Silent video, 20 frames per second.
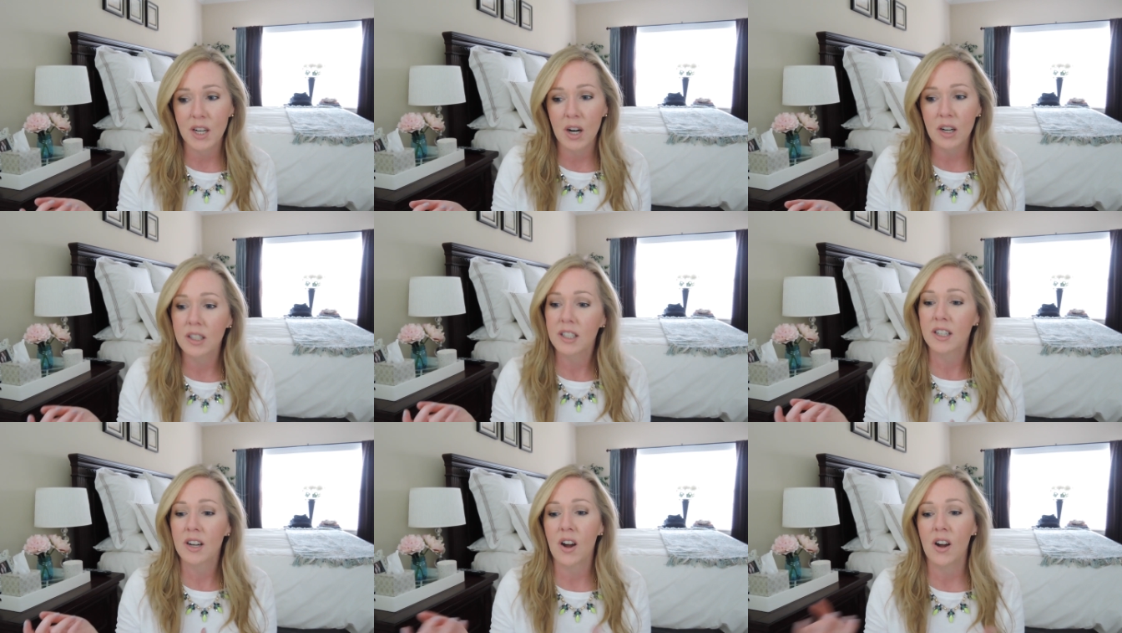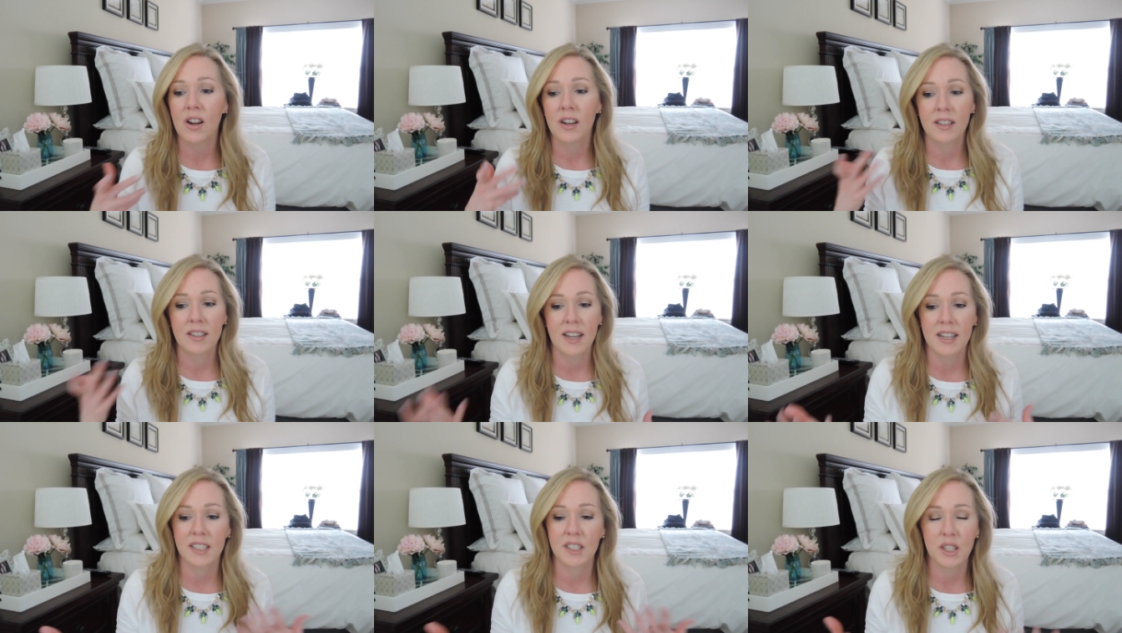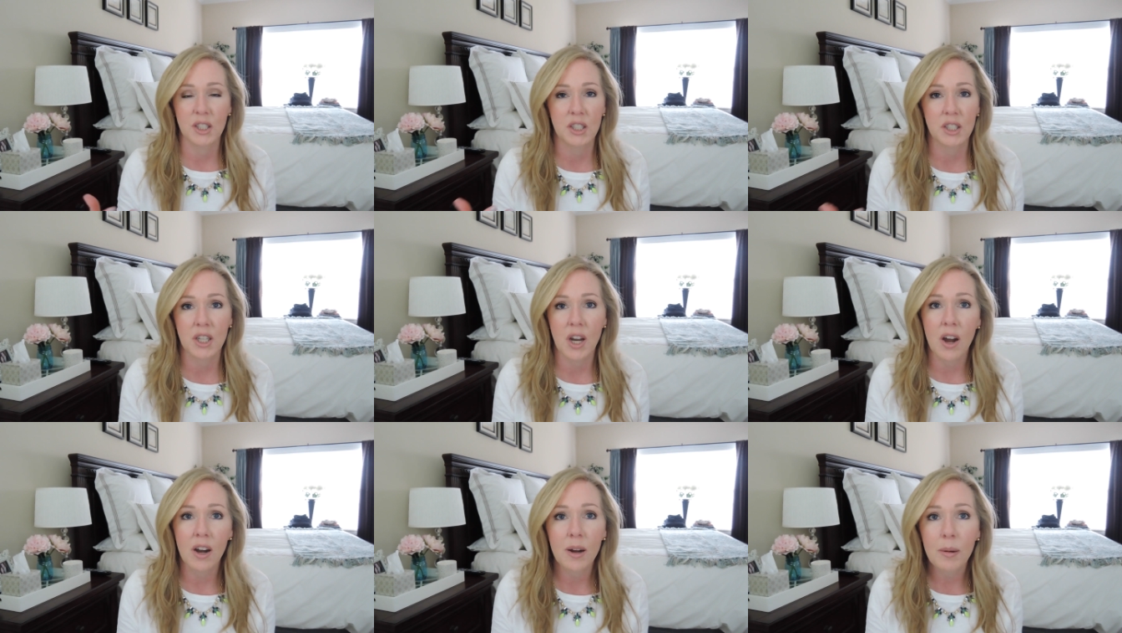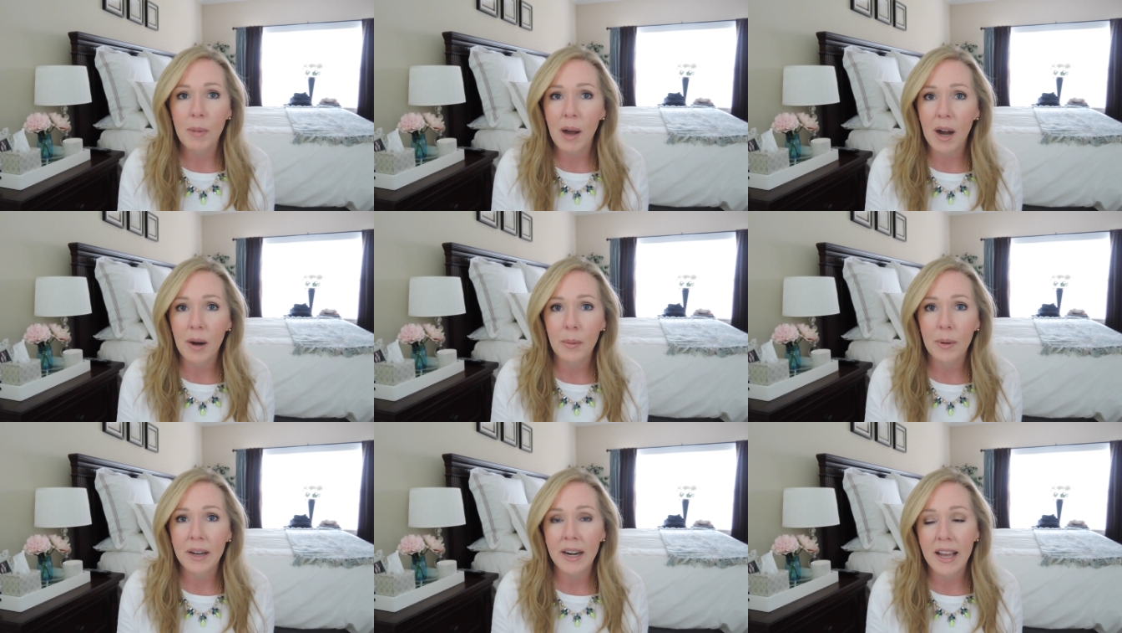turn it on, I can just talk
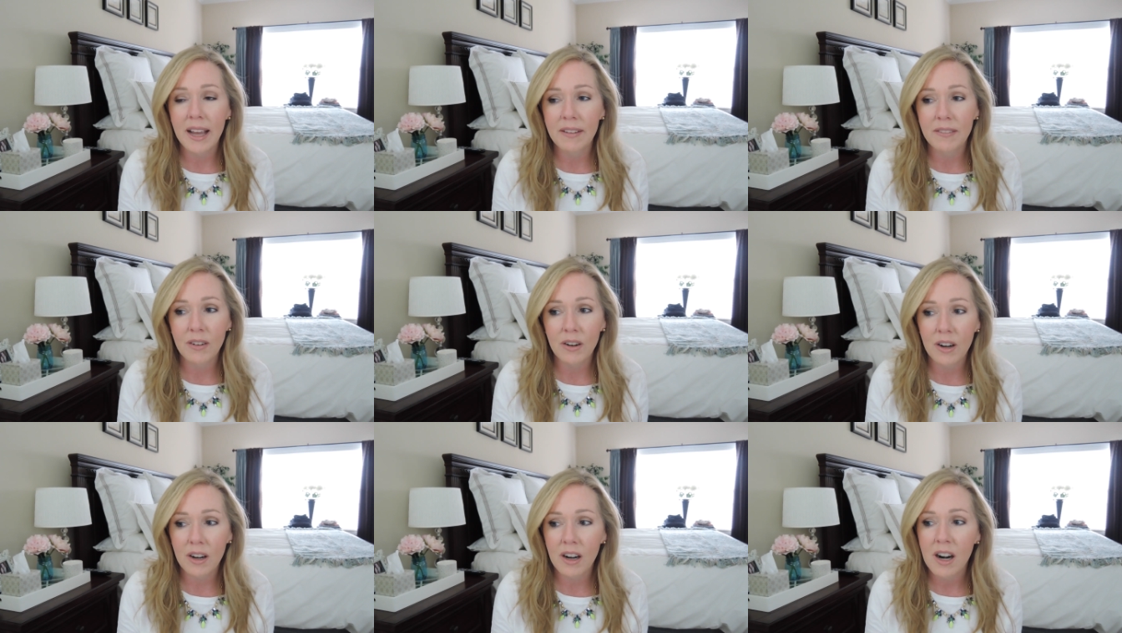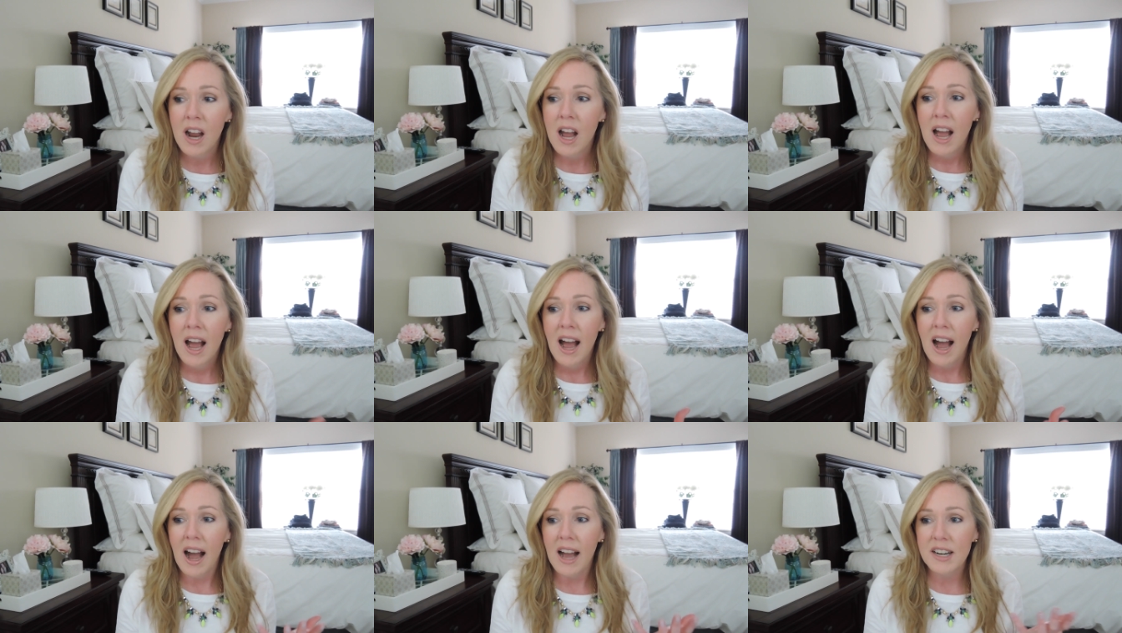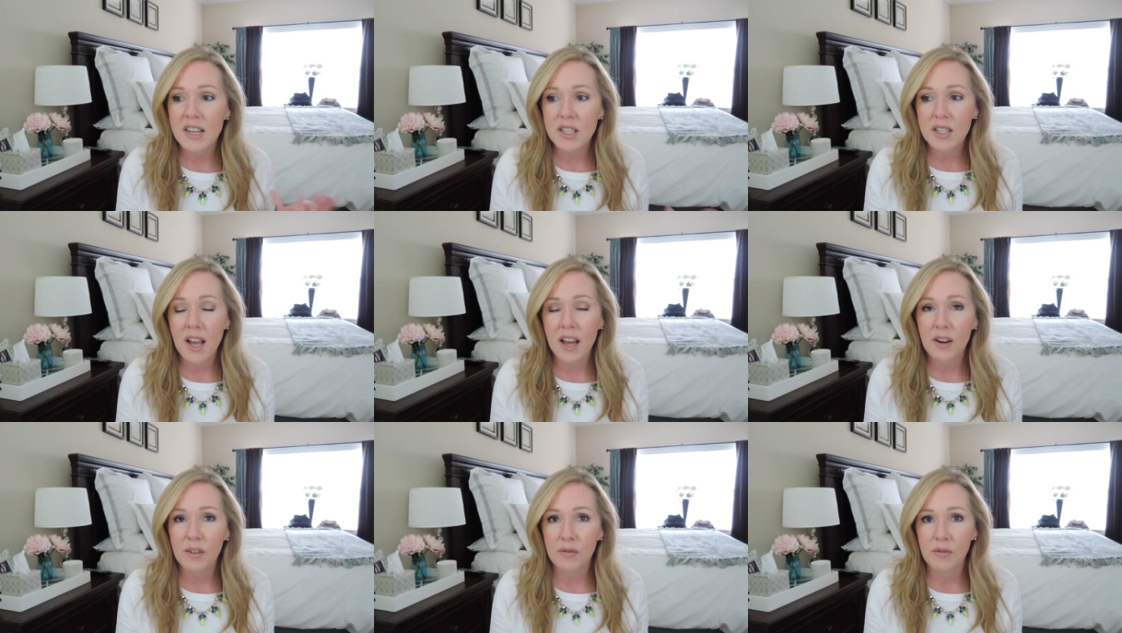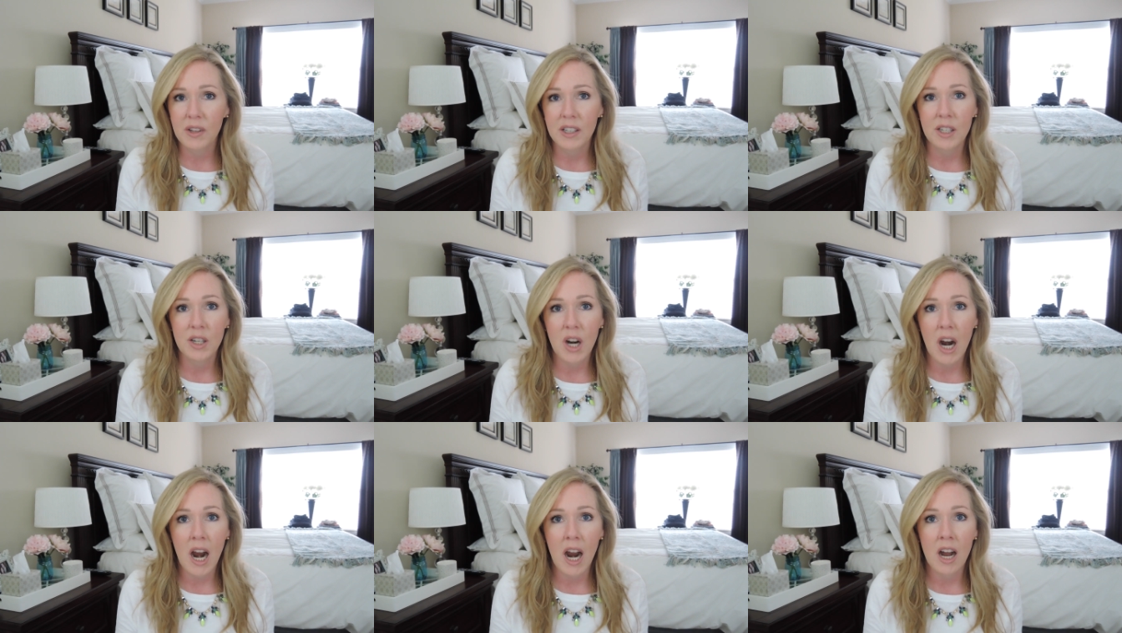about whatever. I just got to
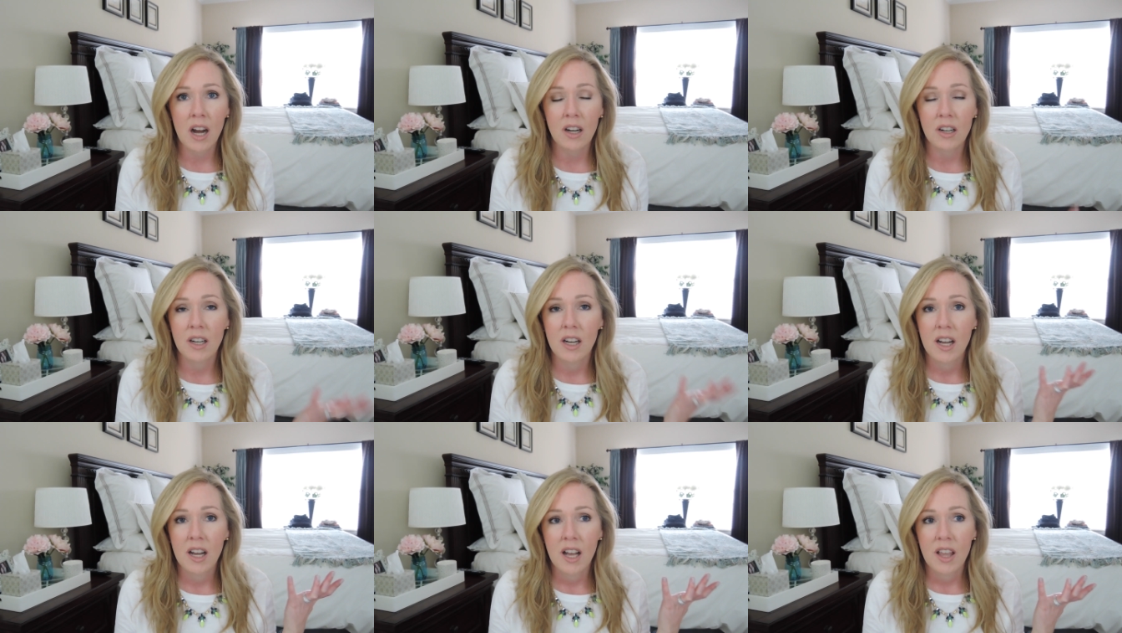figure out